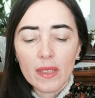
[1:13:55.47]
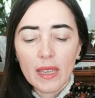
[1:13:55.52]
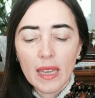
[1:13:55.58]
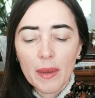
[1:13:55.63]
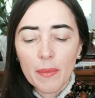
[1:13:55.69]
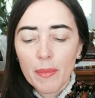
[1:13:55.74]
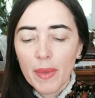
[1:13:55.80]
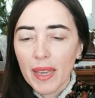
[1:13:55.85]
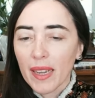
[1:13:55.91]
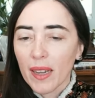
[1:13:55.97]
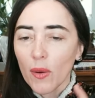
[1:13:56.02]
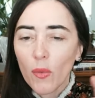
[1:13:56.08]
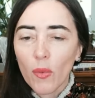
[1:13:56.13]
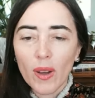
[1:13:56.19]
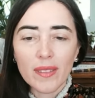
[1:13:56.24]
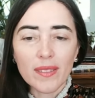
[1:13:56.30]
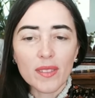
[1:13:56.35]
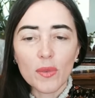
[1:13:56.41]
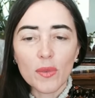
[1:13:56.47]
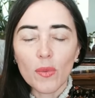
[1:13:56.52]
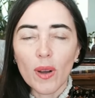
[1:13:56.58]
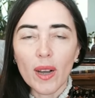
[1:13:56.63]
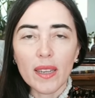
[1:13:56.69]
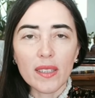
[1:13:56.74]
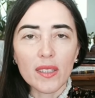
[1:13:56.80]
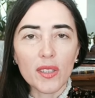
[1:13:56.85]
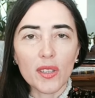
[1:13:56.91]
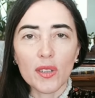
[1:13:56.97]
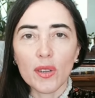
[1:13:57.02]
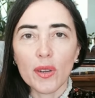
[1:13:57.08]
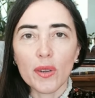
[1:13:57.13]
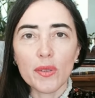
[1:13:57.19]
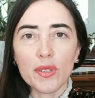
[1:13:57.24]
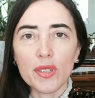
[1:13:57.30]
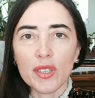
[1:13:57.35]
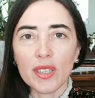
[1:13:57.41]
and make a one-to-one
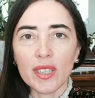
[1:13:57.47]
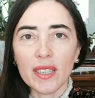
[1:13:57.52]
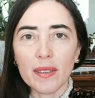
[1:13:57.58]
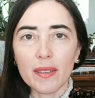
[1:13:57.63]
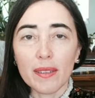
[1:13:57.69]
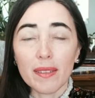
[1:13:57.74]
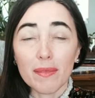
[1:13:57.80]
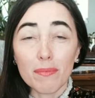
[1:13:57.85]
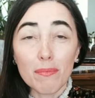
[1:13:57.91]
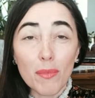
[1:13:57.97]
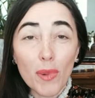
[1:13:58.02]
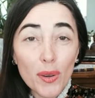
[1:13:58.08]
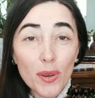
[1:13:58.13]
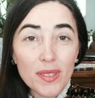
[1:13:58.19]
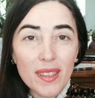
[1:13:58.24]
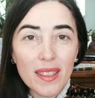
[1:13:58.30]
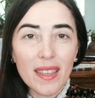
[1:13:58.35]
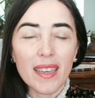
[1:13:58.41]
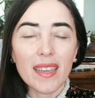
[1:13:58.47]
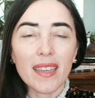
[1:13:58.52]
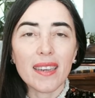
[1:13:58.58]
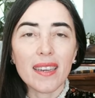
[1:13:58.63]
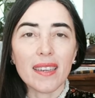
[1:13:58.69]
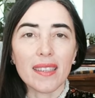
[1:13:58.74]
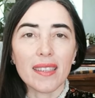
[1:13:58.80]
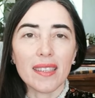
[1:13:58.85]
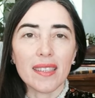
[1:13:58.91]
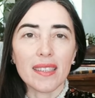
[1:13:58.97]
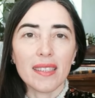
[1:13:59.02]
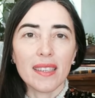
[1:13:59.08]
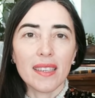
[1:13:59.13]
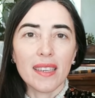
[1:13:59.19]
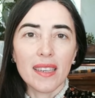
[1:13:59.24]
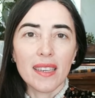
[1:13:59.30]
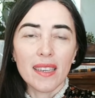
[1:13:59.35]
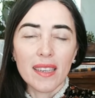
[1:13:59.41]
conclusion, and most likely
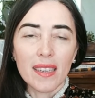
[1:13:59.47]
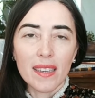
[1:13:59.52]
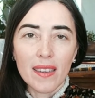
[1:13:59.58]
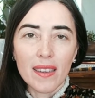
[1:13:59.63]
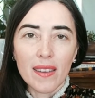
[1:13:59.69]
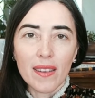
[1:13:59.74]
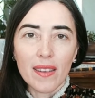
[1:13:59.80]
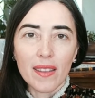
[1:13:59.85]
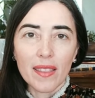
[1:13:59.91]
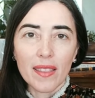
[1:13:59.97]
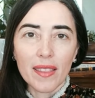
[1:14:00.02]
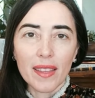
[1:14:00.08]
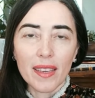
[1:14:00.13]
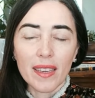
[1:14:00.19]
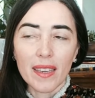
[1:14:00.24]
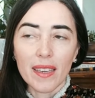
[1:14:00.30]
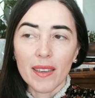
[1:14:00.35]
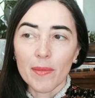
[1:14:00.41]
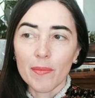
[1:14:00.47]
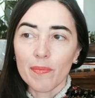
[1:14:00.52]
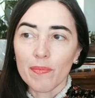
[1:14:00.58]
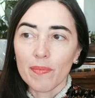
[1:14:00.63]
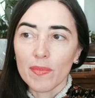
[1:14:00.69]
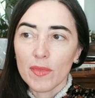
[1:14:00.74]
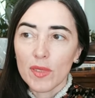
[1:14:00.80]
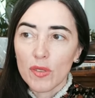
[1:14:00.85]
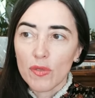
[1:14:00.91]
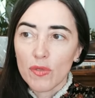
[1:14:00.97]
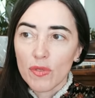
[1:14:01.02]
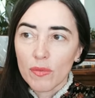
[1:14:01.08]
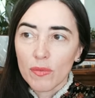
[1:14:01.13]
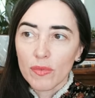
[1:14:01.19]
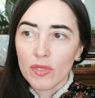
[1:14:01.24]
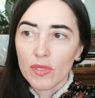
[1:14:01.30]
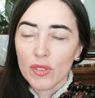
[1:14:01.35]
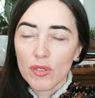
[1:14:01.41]
the
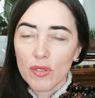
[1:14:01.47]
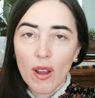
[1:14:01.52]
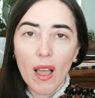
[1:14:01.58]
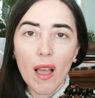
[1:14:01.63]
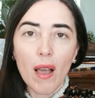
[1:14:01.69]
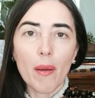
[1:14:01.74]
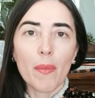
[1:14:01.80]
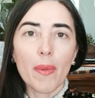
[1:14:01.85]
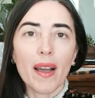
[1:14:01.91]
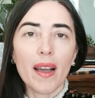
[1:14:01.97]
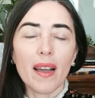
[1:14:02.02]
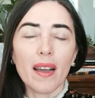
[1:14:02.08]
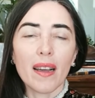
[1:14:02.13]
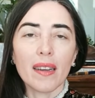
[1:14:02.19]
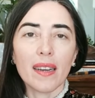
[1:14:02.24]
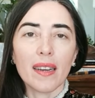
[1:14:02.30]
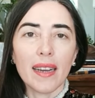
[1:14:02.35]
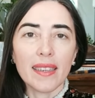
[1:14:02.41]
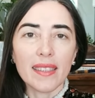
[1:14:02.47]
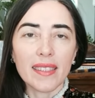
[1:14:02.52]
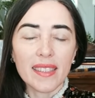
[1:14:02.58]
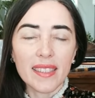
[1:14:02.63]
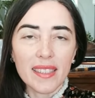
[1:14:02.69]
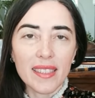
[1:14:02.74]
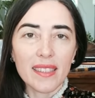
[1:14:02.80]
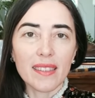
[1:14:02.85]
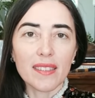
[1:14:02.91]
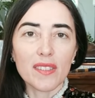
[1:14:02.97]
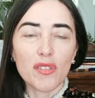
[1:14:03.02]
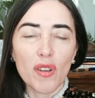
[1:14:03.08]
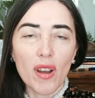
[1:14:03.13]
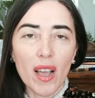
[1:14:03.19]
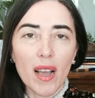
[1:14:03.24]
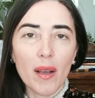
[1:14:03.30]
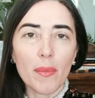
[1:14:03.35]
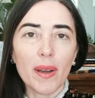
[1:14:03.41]
trauma, unhealed
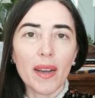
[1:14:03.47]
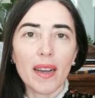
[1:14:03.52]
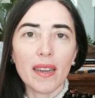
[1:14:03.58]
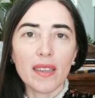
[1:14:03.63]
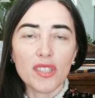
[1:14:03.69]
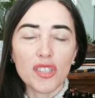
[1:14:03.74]
trauma,